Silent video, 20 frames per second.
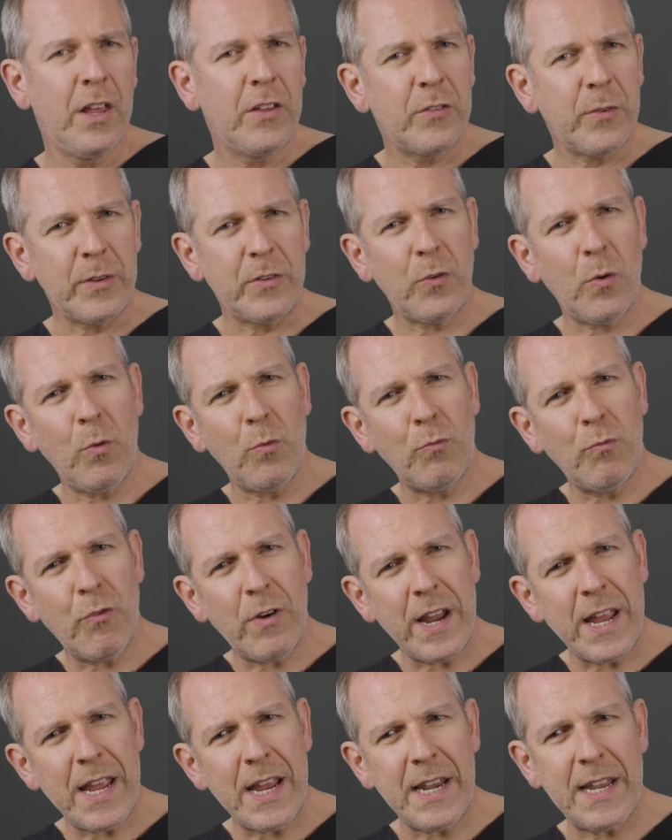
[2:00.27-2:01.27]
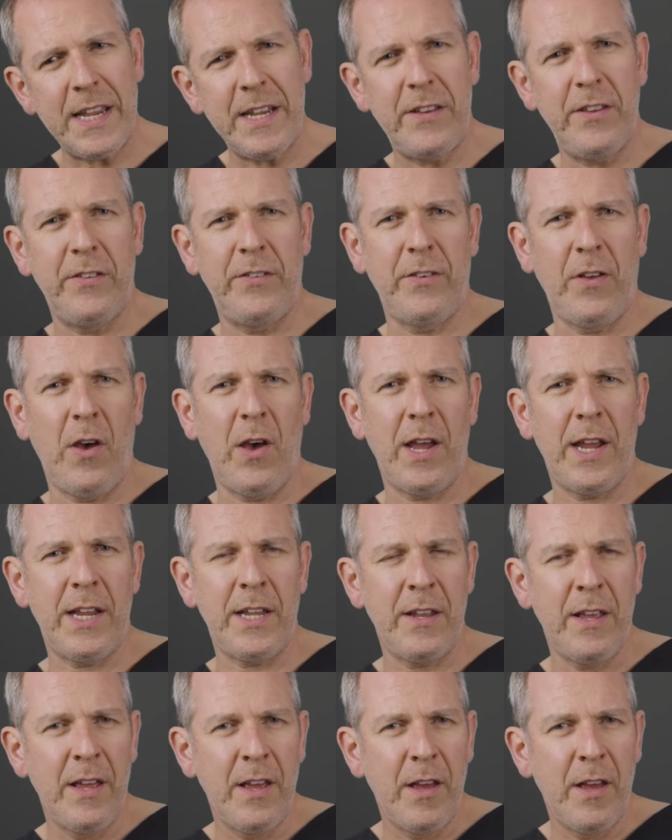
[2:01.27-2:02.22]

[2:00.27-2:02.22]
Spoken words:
So it's all really designed